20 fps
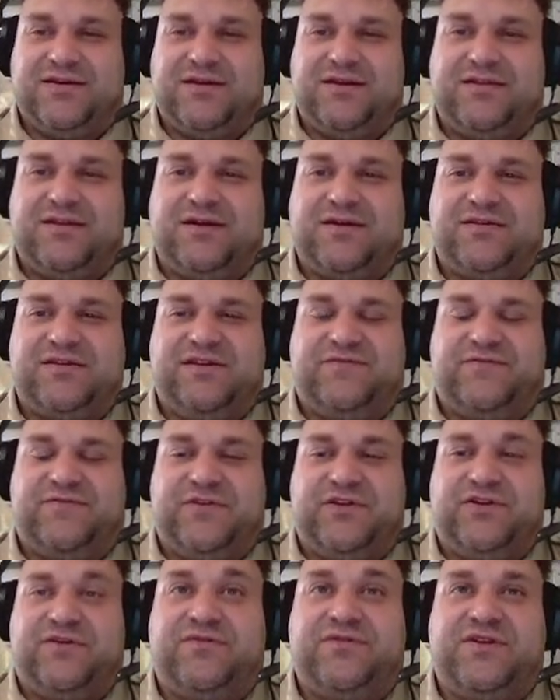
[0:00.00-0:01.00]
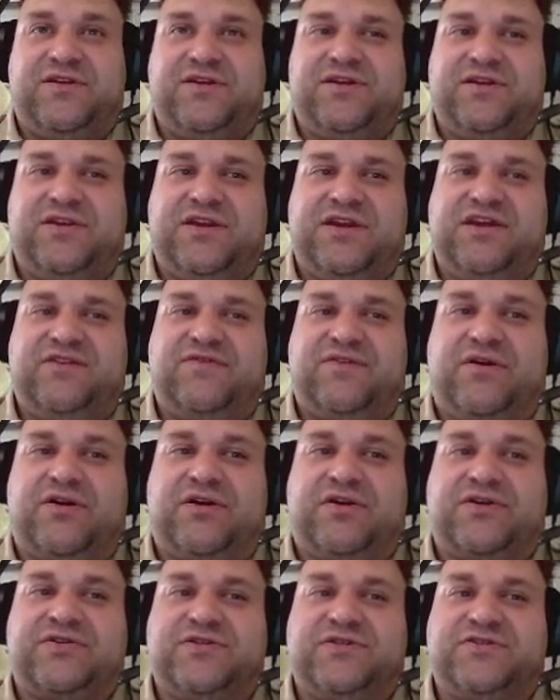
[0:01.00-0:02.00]
Luckily for you, the Yaniv
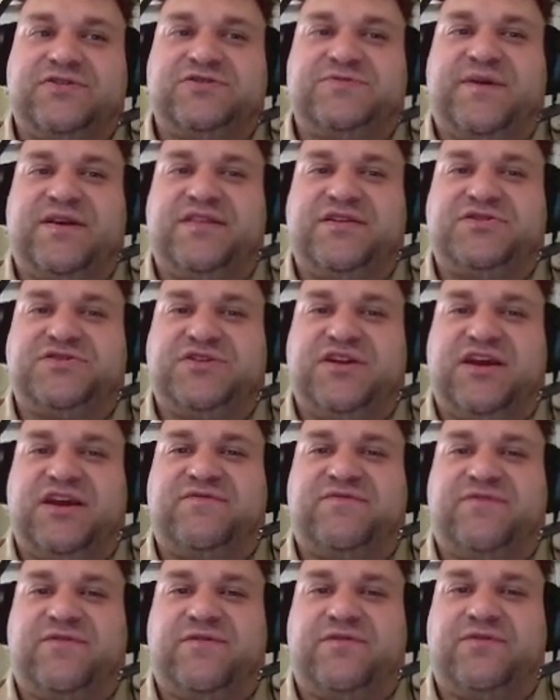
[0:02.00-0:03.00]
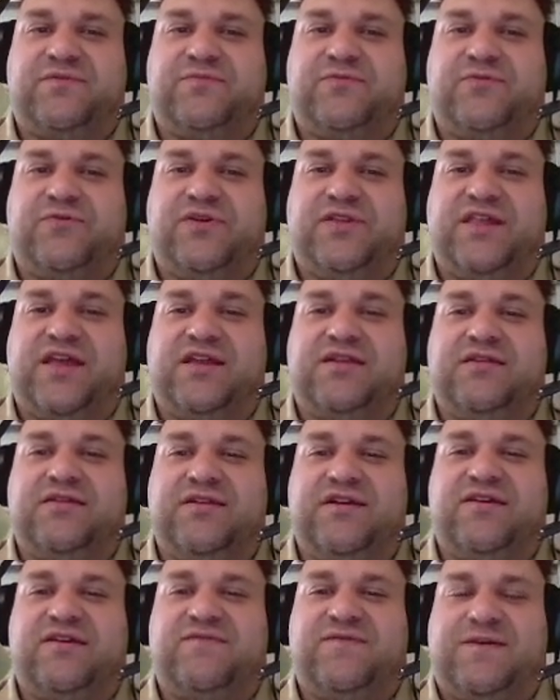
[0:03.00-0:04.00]
are cursed by the shade furthermore in that
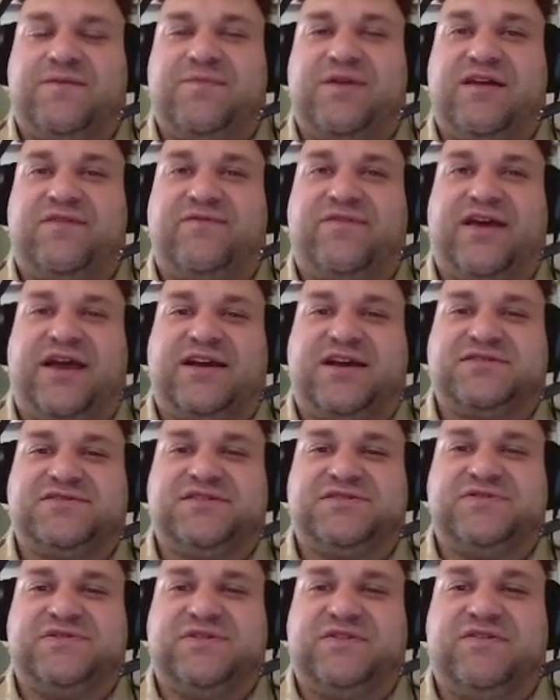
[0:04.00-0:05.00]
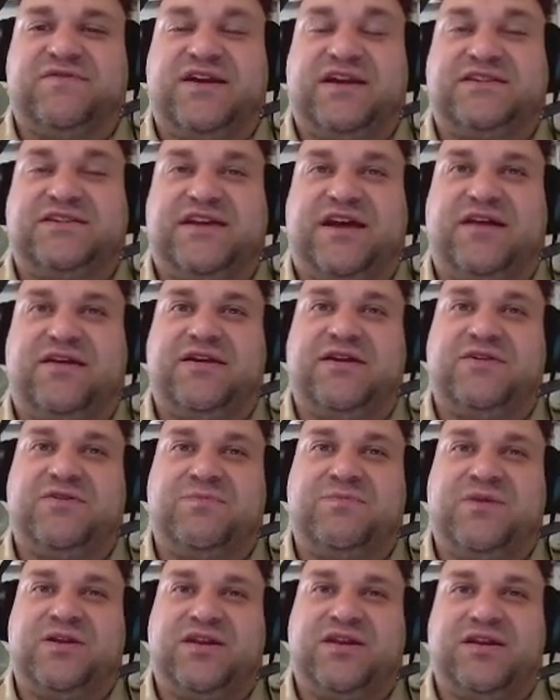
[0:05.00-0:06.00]
none of them have access to the Vitality
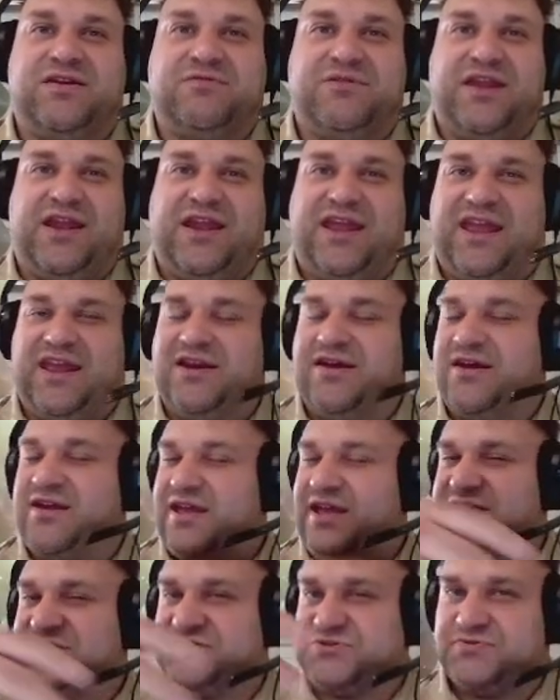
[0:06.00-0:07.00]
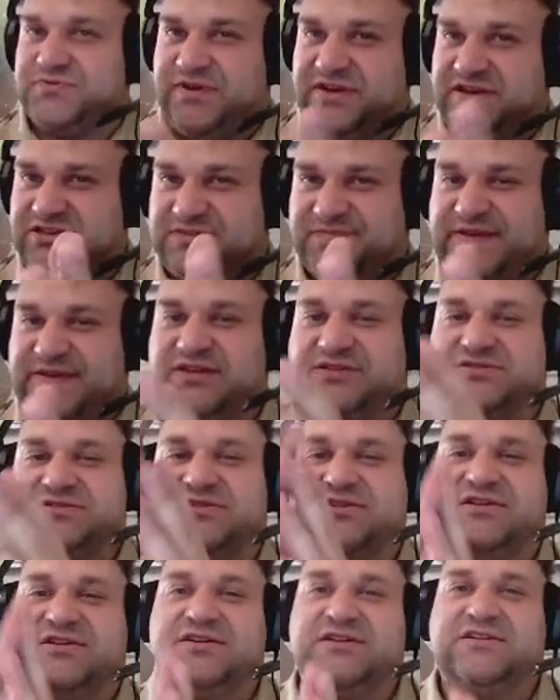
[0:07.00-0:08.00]
Dominion. They cannot cast green spells.
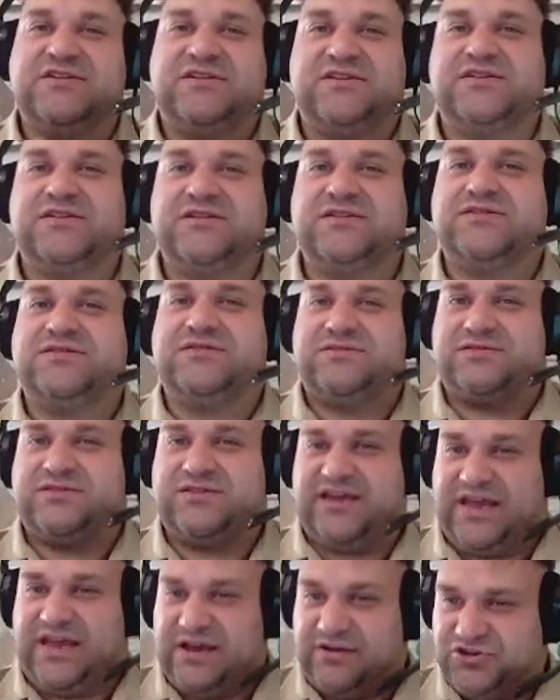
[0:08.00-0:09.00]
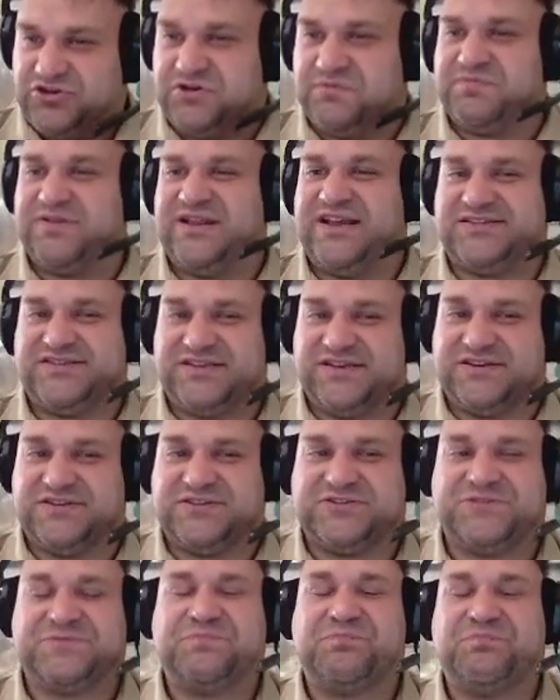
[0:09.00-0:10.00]
Count your blessings.